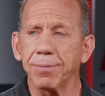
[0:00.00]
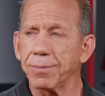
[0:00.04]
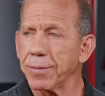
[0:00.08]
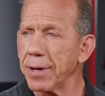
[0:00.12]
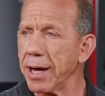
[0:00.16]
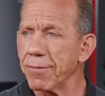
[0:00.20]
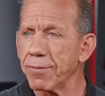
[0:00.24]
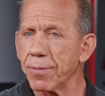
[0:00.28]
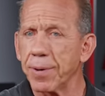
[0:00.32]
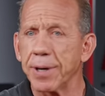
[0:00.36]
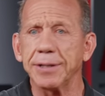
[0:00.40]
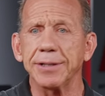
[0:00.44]

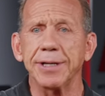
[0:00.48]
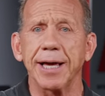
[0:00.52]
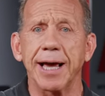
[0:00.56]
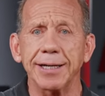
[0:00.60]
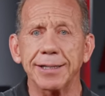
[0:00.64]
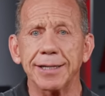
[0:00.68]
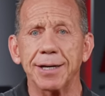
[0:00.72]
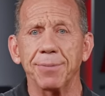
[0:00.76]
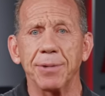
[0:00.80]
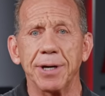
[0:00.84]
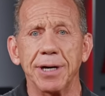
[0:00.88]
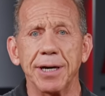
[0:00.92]
everybody's
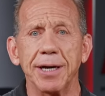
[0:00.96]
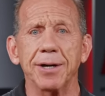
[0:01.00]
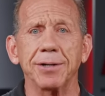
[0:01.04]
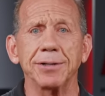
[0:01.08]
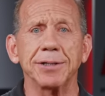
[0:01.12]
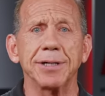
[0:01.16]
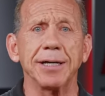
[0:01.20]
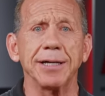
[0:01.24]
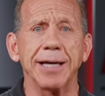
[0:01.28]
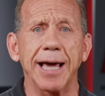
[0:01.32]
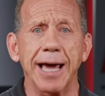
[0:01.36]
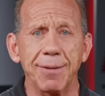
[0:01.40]
asking me here,
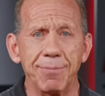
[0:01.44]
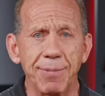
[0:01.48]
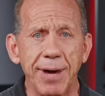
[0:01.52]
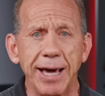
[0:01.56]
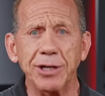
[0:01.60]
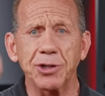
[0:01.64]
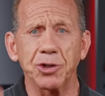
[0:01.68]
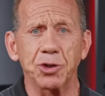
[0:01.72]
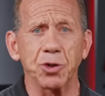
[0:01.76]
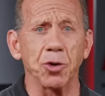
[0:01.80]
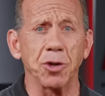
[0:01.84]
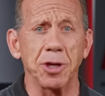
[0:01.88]
say, hey,
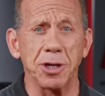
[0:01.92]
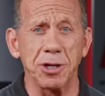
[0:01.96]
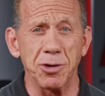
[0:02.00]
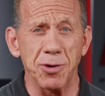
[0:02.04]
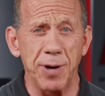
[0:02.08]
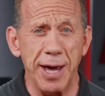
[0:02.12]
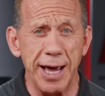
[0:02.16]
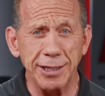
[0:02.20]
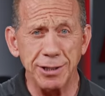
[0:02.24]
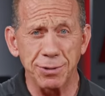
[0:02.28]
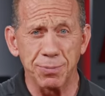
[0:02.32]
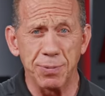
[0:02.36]
make sure that
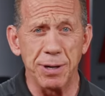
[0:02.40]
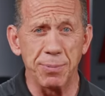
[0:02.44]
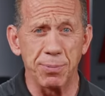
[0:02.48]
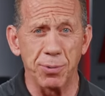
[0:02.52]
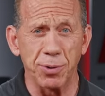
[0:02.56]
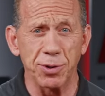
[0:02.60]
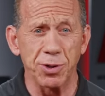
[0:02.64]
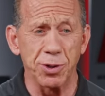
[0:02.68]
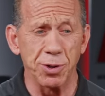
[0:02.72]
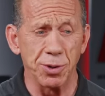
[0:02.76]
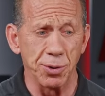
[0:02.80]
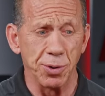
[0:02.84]
you ask
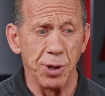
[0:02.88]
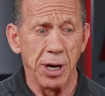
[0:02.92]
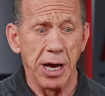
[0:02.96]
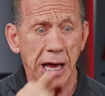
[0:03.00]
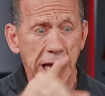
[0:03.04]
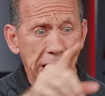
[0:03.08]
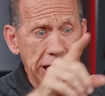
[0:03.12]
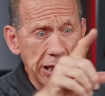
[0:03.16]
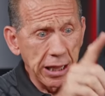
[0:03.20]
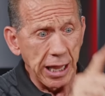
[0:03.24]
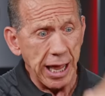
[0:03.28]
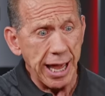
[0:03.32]
people to
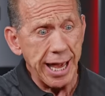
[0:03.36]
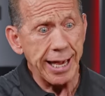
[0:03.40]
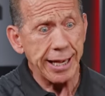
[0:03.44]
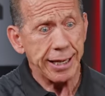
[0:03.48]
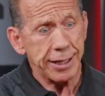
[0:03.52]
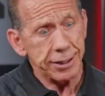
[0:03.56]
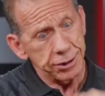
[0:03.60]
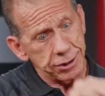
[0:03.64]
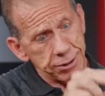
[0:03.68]
like,